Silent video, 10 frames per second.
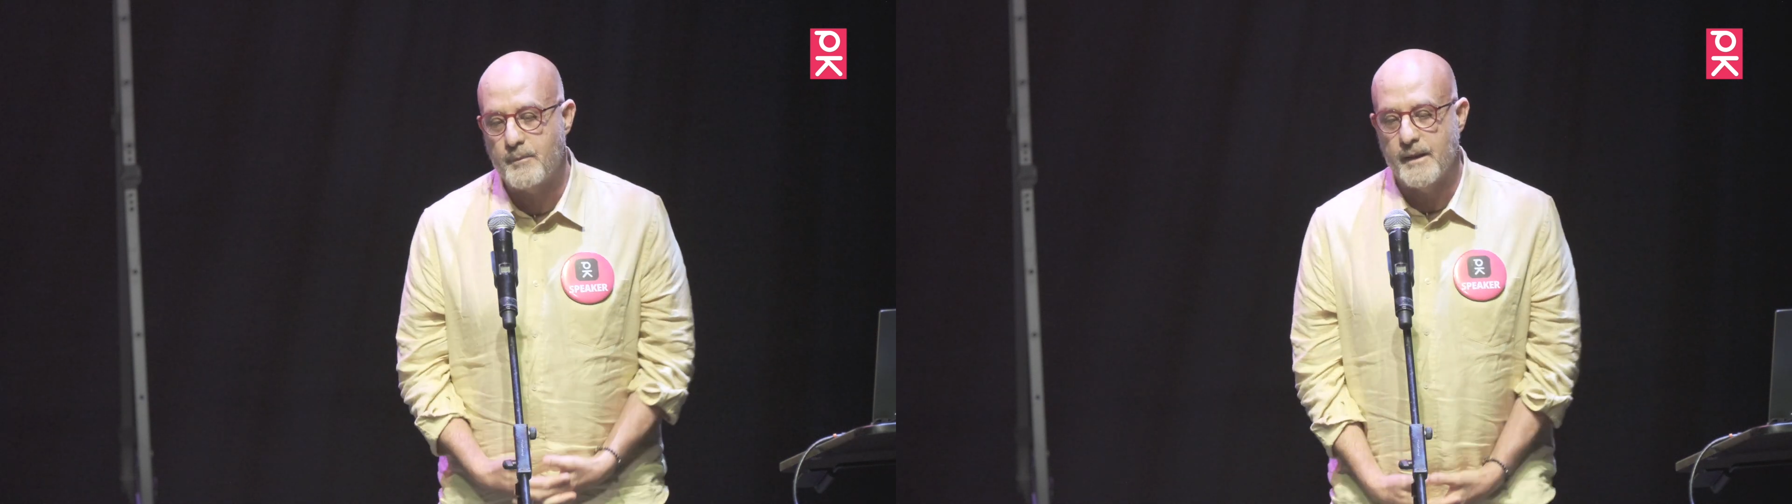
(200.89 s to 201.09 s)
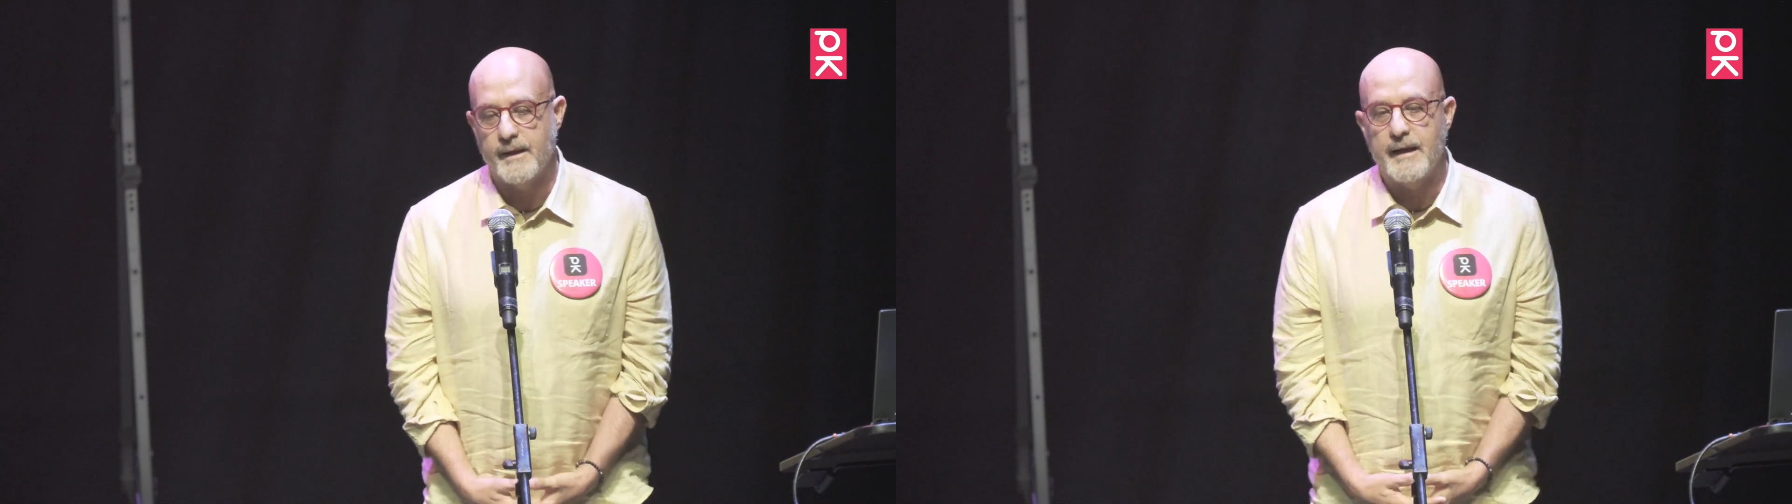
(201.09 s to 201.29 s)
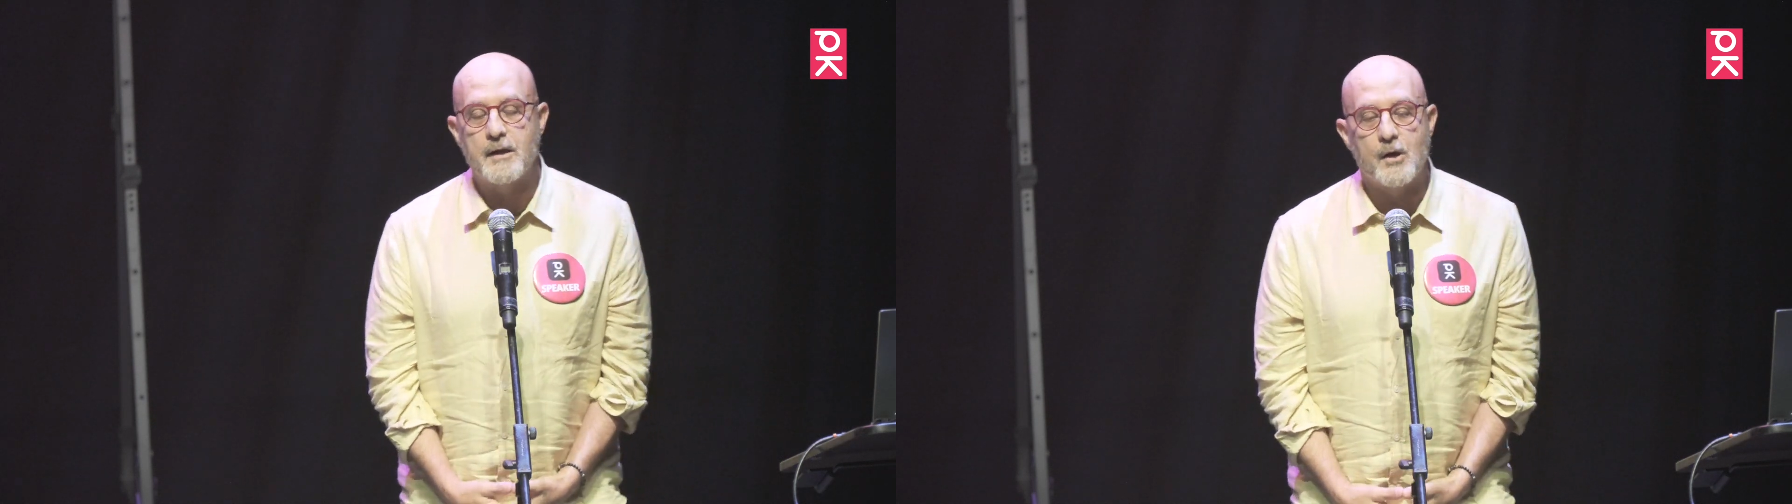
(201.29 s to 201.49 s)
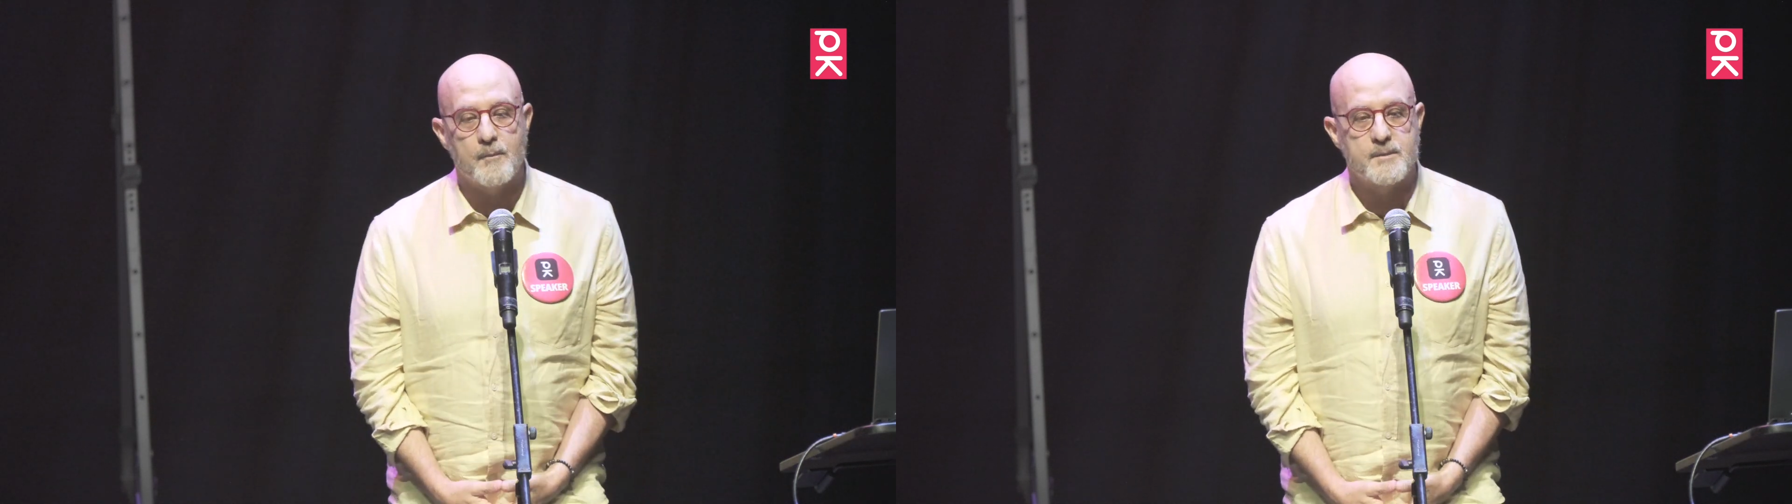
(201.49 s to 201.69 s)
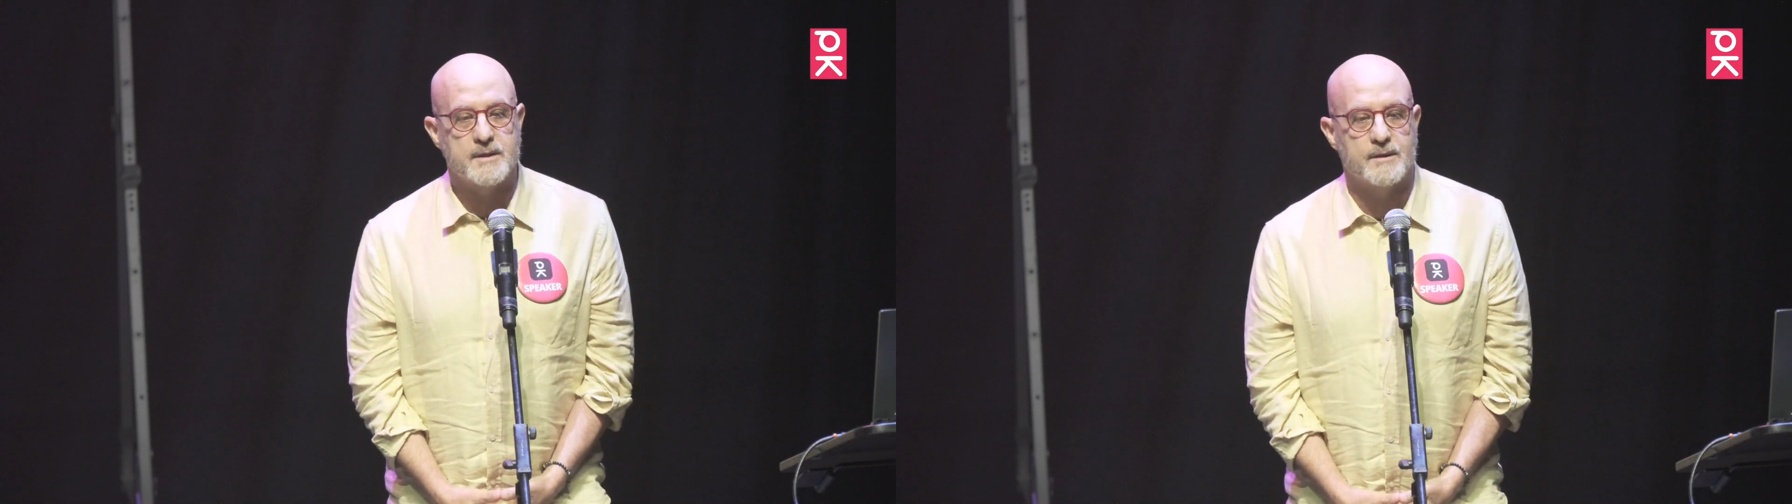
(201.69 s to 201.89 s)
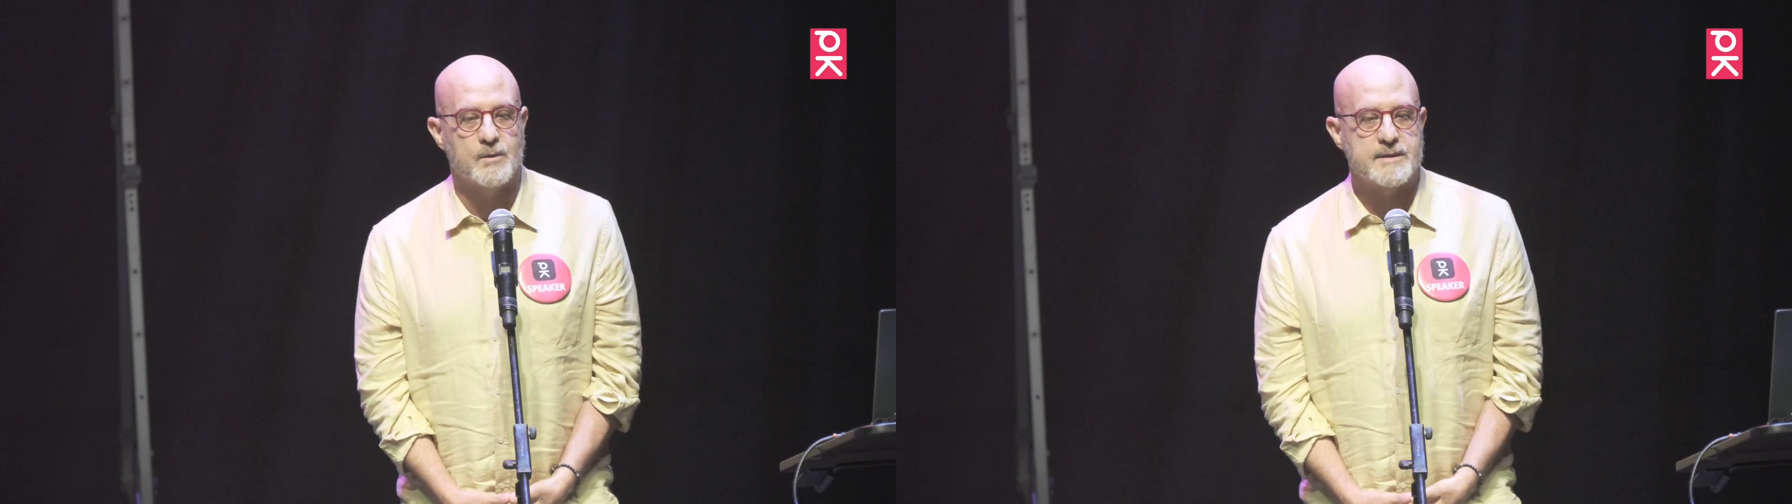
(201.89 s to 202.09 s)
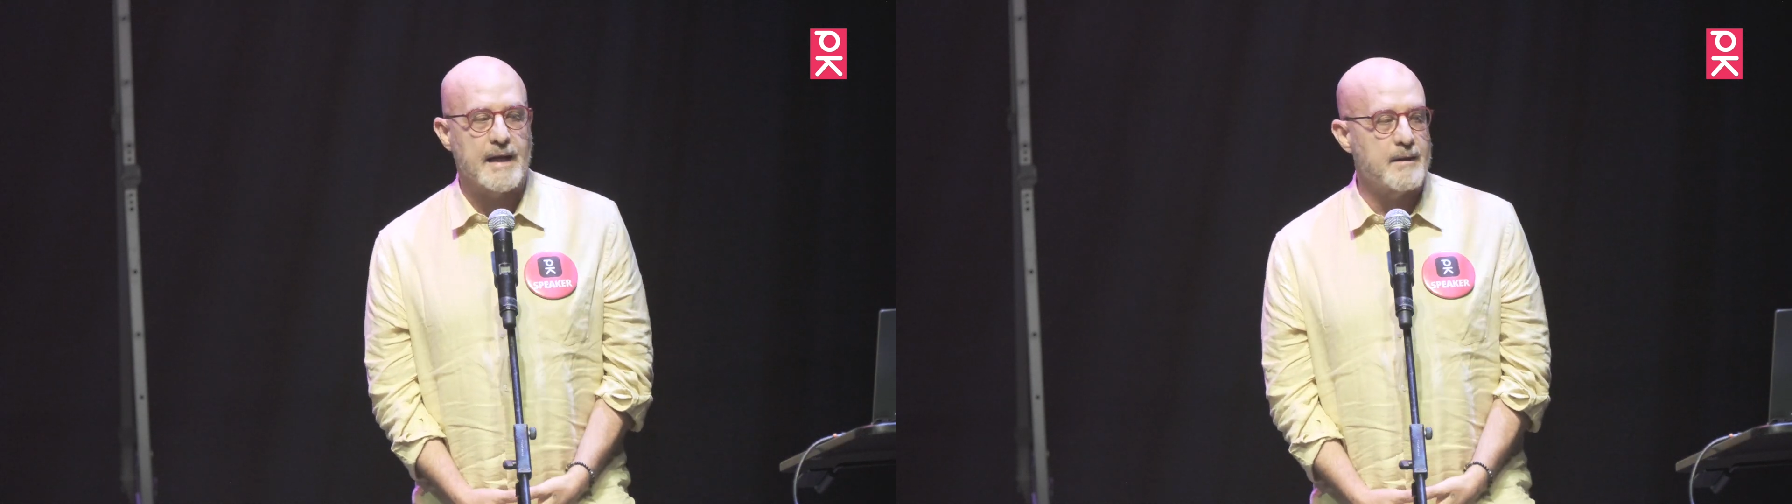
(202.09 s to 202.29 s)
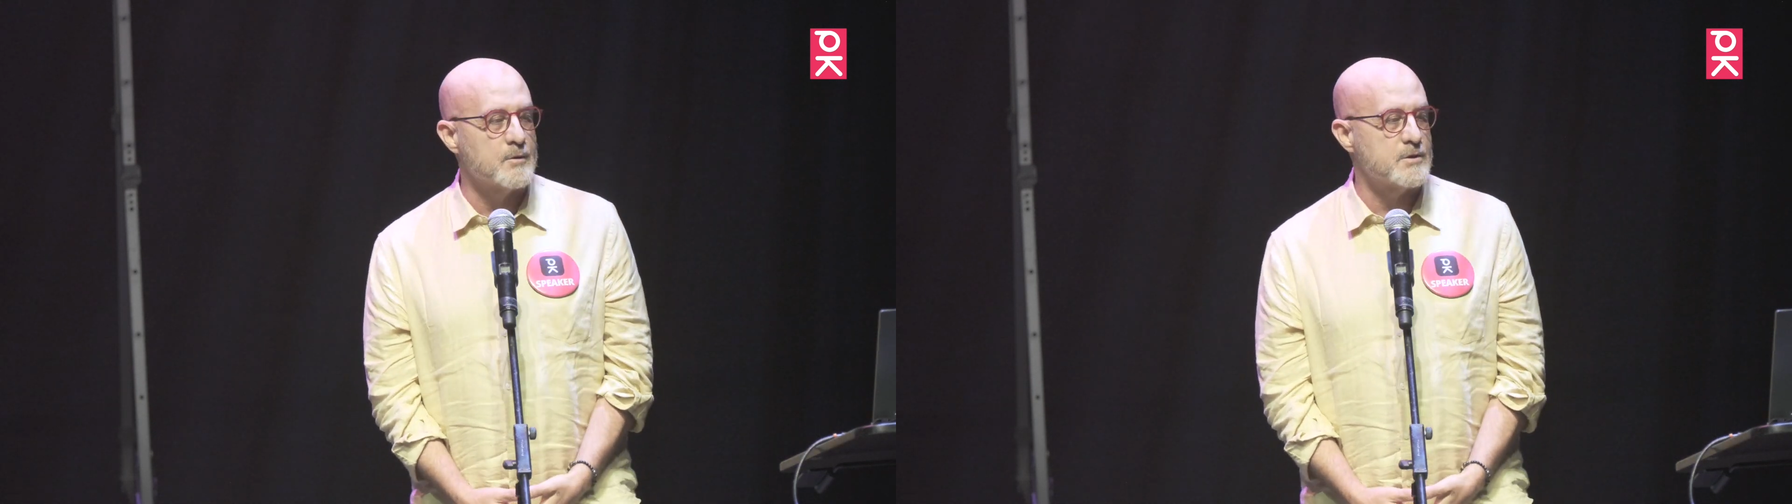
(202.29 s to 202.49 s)
the helicopter was
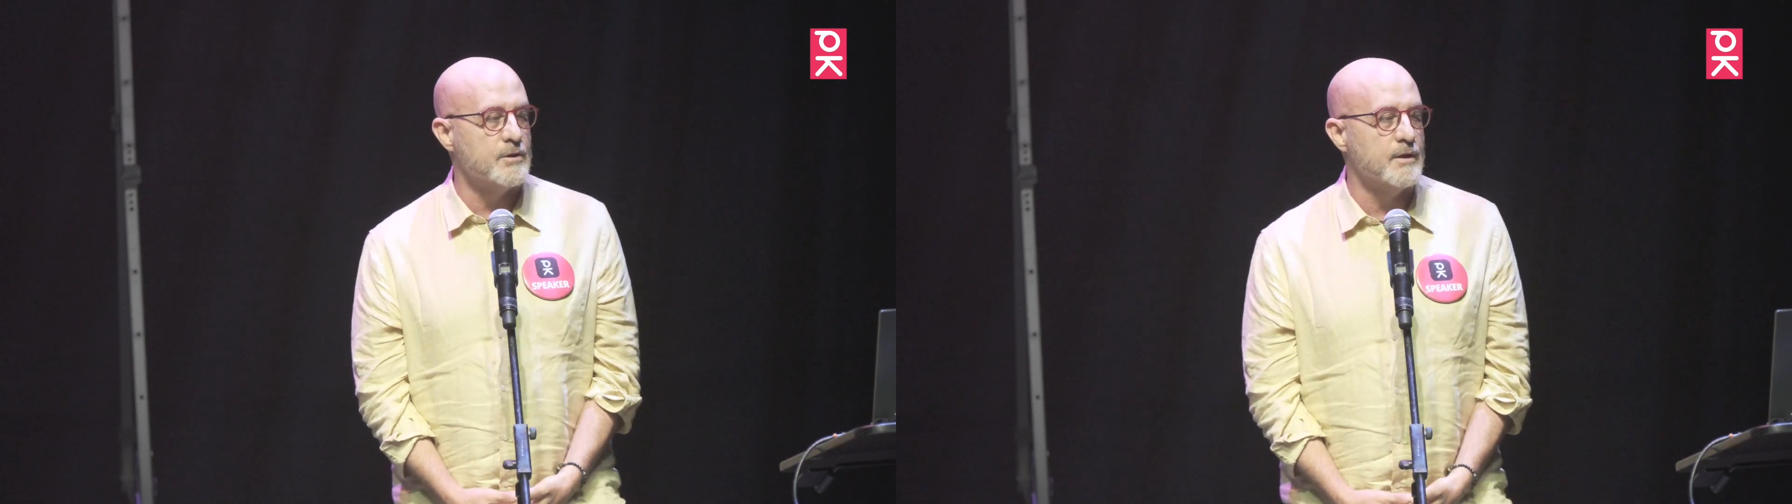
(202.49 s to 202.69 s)
able to